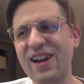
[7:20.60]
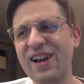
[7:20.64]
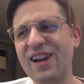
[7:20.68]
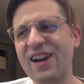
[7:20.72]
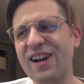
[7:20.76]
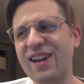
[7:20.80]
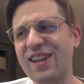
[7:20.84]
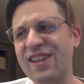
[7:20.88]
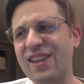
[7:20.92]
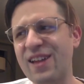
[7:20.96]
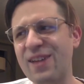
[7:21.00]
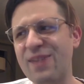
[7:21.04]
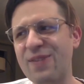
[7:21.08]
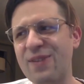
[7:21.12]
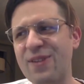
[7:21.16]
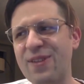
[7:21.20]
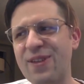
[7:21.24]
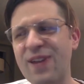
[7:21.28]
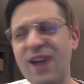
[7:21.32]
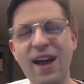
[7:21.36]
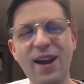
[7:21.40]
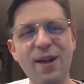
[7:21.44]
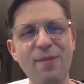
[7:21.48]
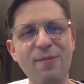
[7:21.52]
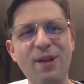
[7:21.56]
then with
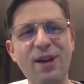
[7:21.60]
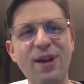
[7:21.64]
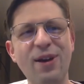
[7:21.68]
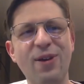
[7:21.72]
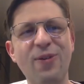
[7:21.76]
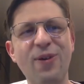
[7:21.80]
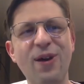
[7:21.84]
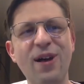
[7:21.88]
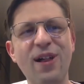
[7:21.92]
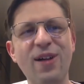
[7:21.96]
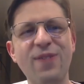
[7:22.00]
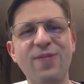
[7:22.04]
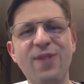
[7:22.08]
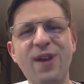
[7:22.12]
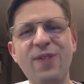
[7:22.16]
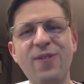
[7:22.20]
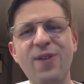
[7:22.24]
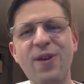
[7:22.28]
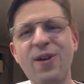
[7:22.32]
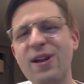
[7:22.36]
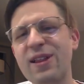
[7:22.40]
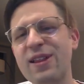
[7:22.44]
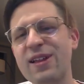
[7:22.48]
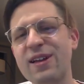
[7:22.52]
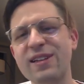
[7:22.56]
that, I'm like, well, if I've
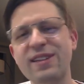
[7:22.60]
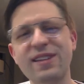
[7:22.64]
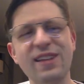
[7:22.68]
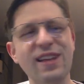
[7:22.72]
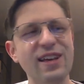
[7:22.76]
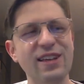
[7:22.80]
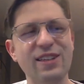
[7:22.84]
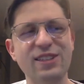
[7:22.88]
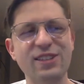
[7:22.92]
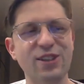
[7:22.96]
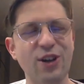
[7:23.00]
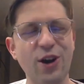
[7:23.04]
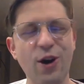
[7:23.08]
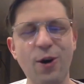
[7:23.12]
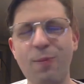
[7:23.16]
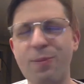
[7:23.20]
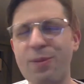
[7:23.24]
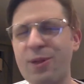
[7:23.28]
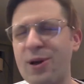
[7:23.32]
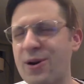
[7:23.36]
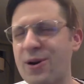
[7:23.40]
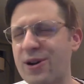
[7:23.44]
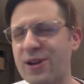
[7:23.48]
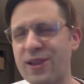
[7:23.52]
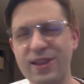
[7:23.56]
already let like scope
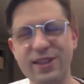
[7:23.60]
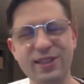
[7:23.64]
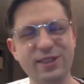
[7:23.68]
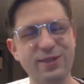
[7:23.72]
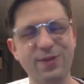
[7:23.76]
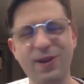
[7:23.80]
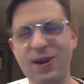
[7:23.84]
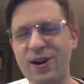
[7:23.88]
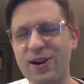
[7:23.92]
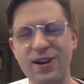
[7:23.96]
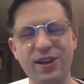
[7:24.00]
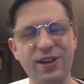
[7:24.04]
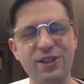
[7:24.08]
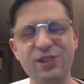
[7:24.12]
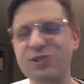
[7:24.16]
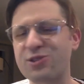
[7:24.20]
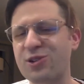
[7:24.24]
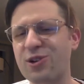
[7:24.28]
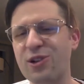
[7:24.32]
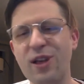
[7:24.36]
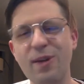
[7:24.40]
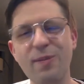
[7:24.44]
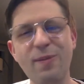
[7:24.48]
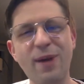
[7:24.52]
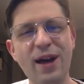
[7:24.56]
loading this far out of
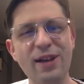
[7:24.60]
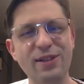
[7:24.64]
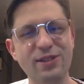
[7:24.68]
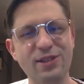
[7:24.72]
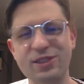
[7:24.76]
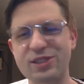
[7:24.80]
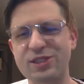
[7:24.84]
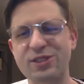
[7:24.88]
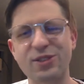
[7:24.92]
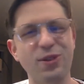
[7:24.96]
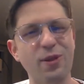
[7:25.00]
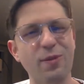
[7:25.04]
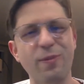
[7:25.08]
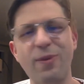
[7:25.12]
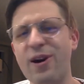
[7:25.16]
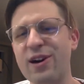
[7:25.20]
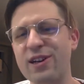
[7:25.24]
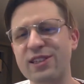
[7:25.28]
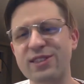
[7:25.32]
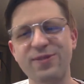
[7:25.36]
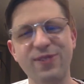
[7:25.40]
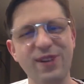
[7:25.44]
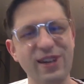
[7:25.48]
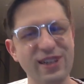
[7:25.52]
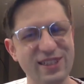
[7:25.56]
control, I might as well just do the
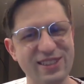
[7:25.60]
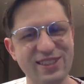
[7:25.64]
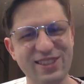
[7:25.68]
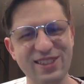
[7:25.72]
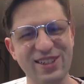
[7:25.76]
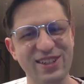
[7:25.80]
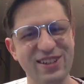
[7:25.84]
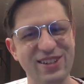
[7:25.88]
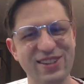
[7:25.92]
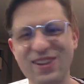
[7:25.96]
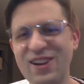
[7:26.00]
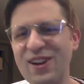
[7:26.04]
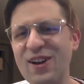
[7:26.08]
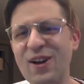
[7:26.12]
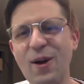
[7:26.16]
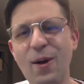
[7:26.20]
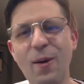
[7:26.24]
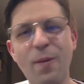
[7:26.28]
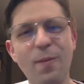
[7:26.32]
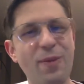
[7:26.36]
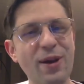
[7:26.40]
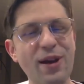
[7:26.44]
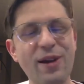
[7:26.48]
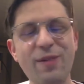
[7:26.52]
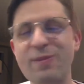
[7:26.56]
boss fights too.
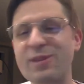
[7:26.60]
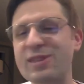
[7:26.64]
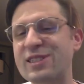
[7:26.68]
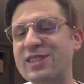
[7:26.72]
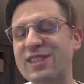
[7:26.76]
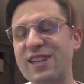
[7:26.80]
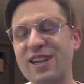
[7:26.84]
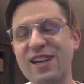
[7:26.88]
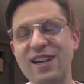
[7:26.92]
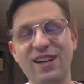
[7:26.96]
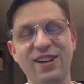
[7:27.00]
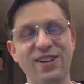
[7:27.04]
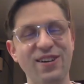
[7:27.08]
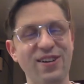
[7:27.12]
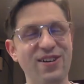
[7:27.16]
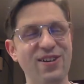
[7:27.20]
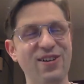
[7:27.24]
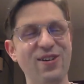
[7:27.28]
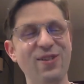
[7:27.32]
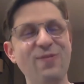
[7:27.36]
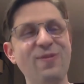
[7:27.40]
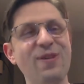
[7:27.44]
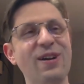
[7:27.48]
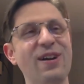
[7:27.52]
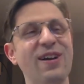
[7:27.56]
Big mistake.
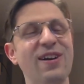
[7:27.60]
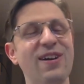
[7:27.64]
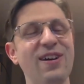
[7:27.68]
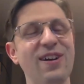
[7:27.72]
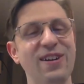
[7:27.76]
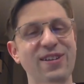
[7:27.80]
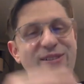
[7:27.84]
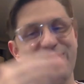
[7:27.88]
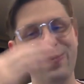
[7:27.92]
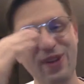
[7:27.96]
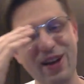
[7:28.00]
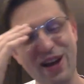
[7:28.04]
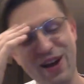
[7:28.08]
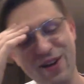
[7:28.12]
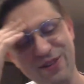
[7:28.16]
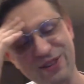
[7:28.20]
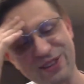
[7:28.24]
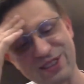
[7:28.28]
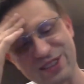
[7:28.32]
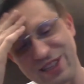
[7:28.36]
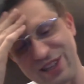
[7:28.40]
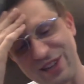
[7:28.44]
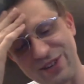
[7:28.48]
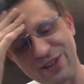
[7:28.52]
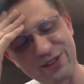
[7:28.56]
Oh my God, that
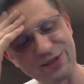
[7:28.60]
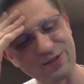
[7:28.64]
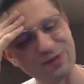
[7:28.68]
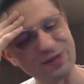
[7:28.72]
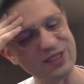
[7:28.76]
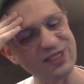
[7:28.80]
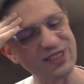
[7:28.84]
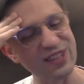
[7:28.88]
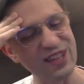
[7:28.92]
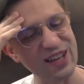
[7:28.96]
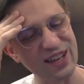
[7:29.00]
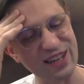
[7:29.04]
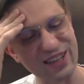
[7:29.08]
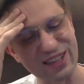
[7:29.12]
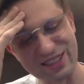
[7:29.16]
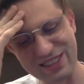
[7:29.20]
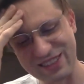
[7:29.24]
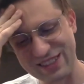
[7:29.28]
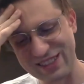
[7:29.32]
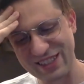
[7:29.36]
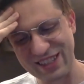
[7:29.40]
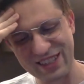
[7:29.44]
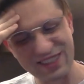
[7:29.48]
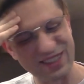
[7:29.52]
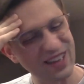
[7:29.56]
was a huge mistake because
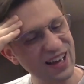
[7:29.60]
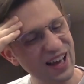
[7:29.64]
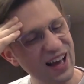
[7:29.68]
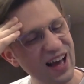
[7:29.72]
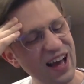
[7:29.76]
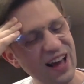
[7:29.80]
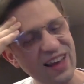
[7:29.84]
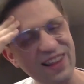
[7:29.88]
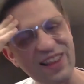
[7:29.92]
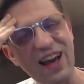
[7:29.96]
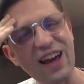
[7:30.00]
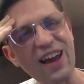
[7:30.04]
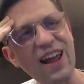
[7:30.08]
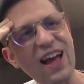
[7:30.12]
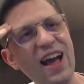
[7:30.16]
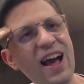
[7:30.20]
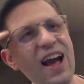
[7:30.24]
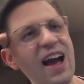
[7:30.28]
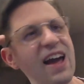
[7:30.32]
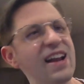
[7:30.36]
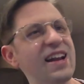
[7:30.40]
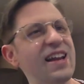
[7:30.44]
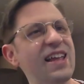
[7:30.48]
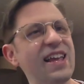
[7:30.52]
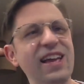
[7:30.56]
it's like that
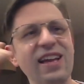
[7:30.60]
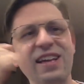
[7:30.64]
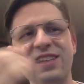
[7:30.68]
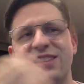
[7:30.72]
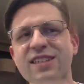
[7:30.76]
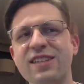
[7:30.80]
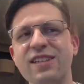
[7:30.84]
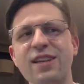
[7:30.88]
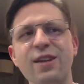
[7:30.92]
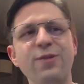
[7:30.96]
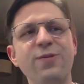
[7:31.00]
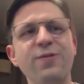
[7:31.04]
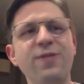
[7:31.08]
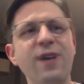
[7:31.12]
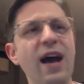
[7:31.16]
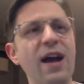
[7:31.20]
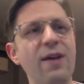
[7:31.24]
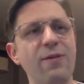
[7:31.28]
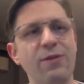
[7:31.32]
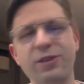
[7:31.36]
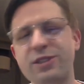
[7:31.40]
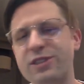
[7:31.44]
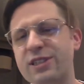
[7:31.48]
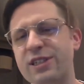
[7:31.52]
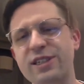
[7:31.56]
added easily
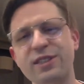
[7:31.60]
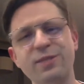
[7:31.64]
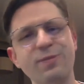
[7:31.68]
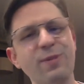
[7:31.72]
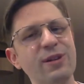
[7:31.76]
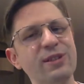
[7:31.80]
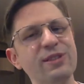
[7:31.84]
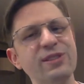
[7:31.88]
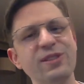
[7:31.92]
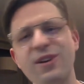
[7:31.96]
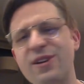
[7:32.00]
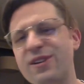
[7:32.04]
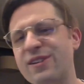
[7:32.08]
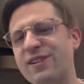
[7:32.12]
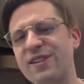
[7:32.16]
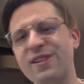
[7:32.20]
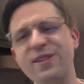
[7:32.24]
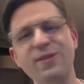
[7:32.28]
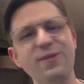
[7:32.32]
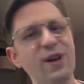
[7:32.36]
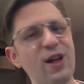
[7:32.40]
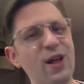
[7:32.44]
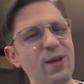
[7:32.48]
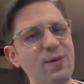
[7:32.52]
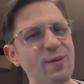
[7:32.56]
5 or 6 months onto the
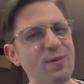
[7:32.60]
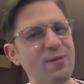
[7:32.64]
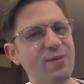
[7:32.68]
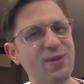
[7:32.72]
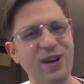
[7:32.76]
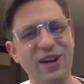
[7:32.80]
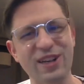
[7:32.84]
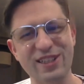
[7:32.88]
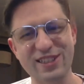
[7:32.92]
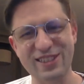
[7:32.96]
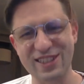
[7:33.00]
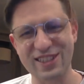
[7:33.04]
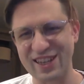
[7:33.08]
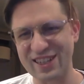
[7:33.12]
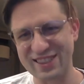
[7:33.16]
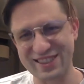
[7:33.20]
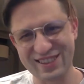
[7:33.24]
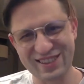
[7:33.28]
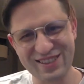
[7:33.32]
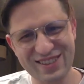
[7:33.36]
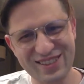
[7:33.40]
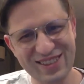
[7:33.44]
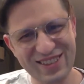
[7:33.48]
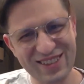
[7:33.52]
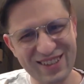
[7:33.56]
development
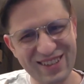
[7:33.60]
process.